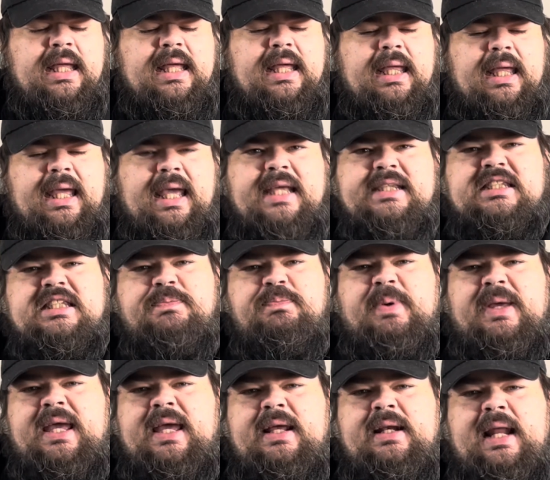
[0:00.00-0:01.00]
It's
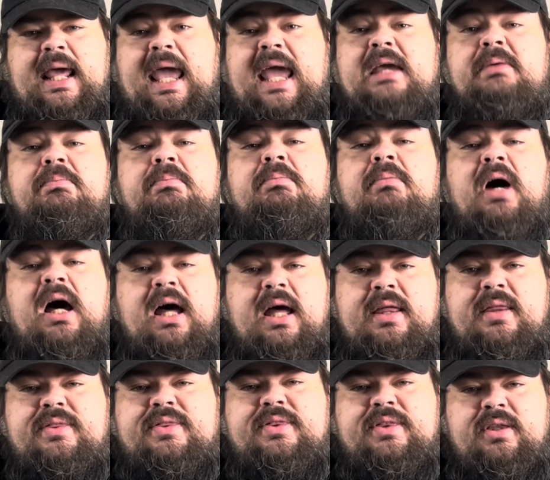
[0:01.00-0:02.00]
been a
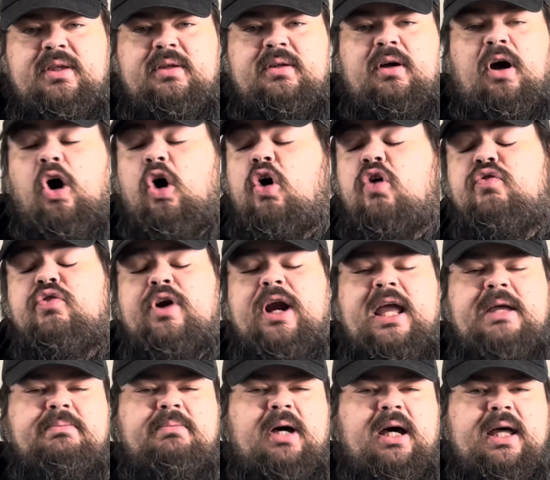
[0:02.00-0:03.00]
month, over a
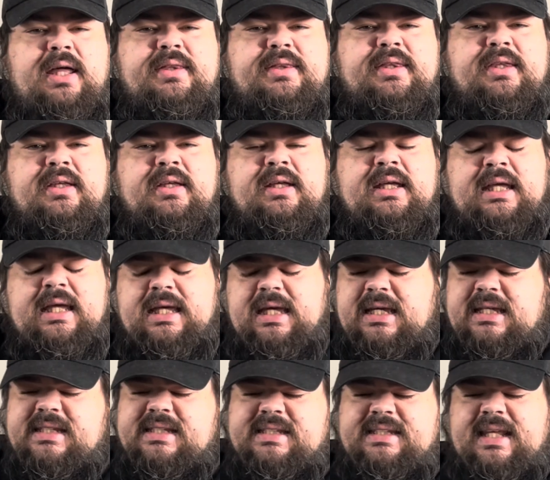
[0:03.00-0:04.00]
month,
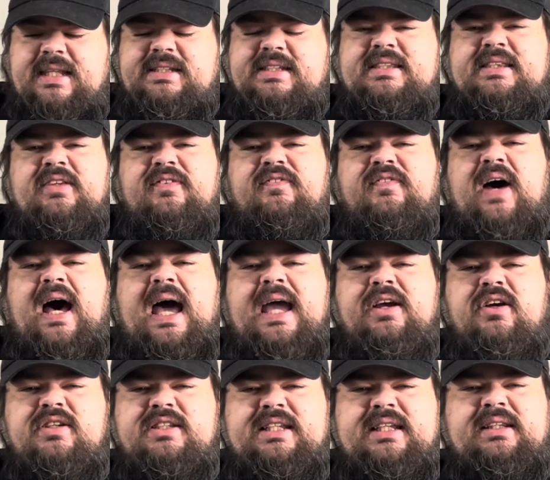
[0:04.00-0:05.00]
since the
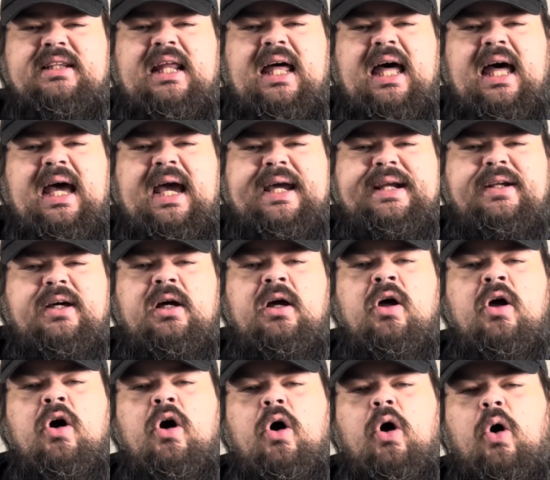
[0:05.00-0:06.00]
fires in Lahaina.
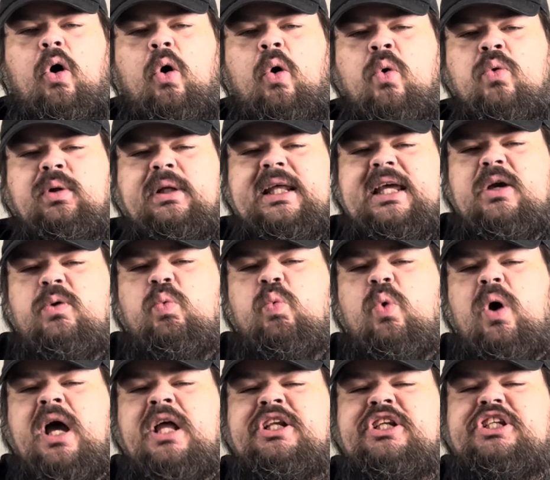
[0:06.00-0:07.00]
Only
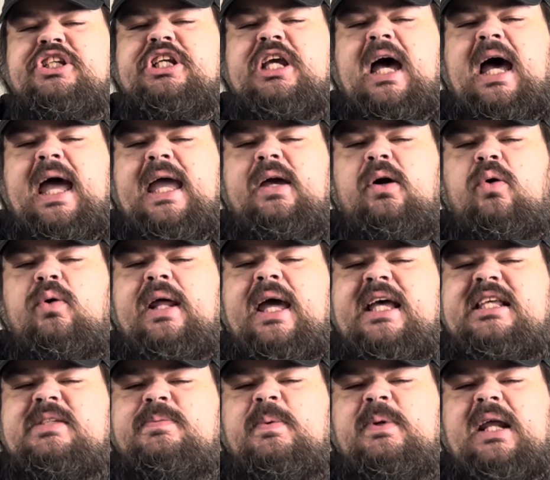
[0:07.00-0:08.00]
one child
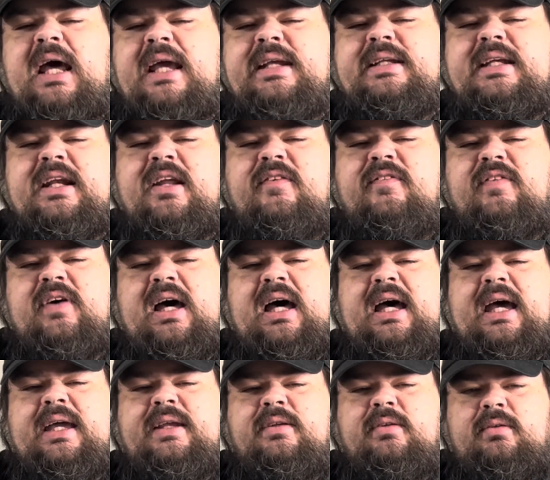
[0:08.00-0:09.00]
has been
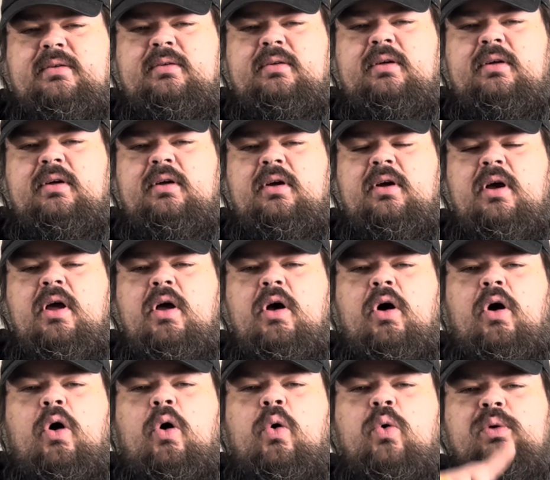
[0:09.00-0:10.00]
identified.
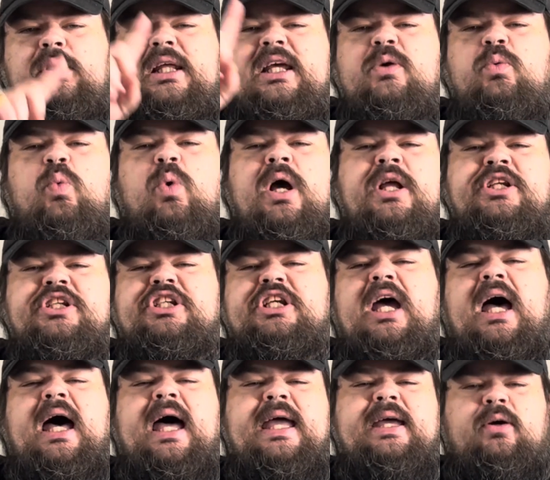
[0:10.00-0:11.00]
Only one
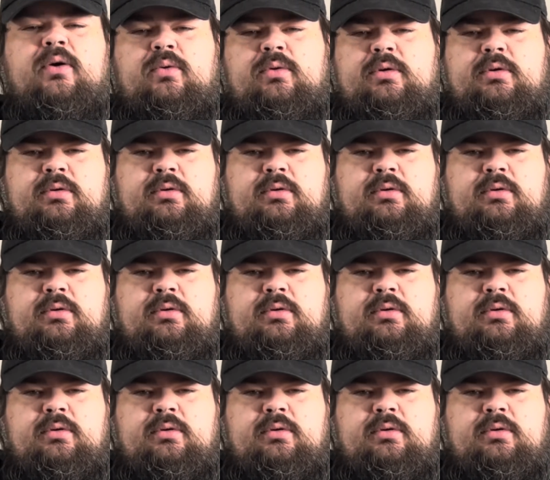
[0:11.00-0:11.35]
child.